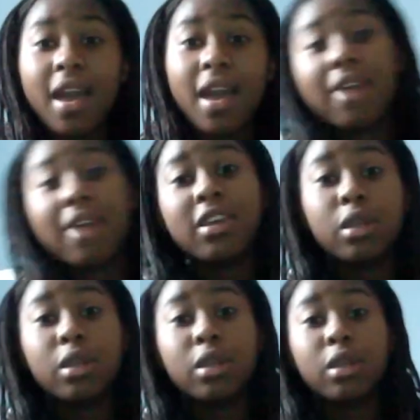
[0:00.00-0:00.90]
Having good
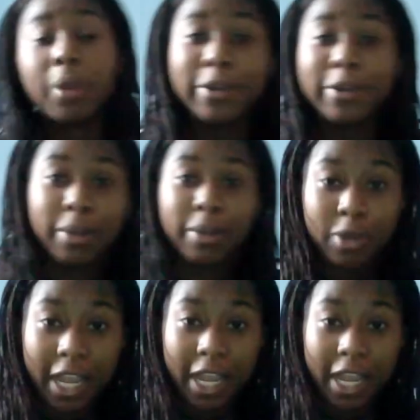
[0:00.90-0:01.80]
partner
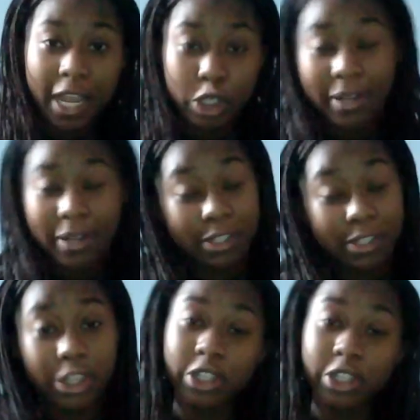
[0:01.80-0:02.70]
communication is
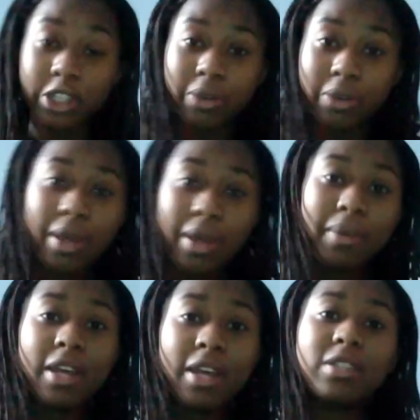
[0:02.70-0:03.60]
good too,
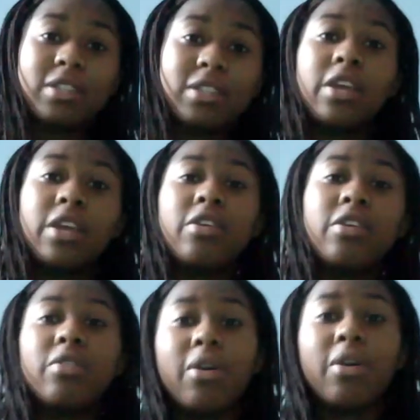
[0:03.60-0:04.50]
because you
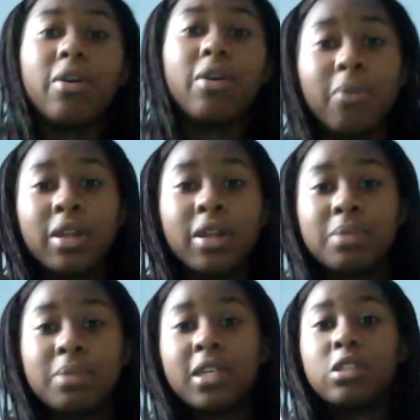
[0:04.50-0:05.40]
don't want to
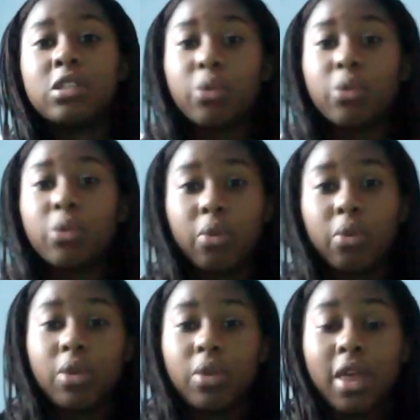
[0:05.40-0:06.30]
be screwed
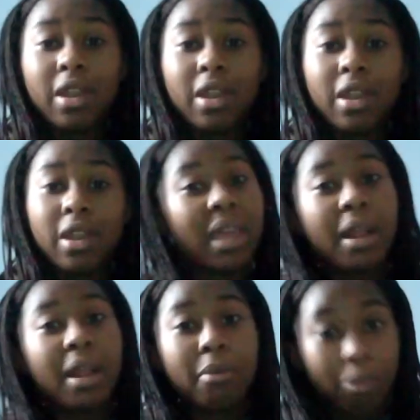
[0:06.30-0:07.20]
the night
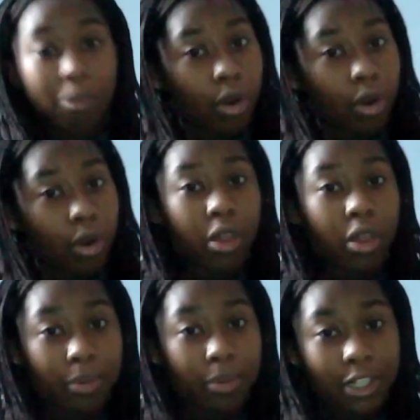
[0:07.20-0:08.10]
before the
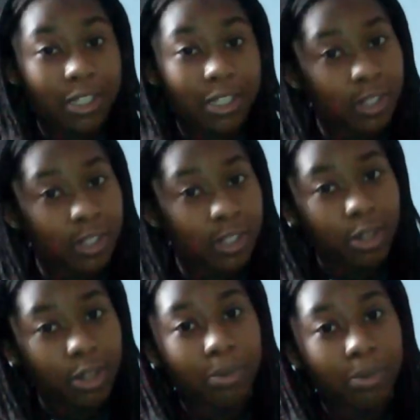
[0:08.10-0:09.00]
project is
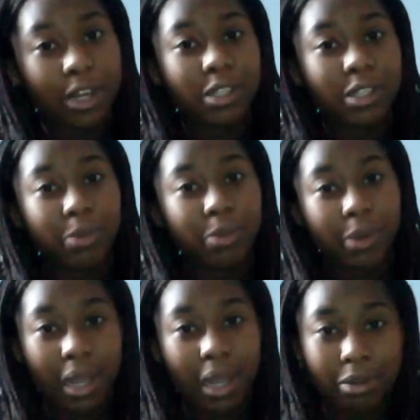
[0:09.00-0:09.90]
due because you weren't
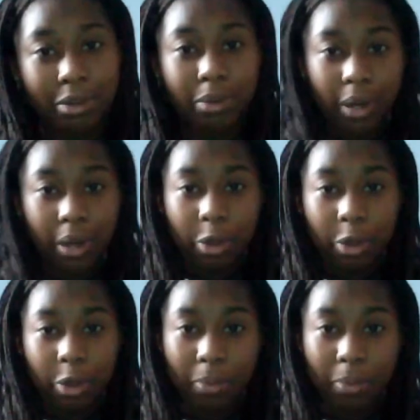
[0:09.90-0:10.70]
able to work with your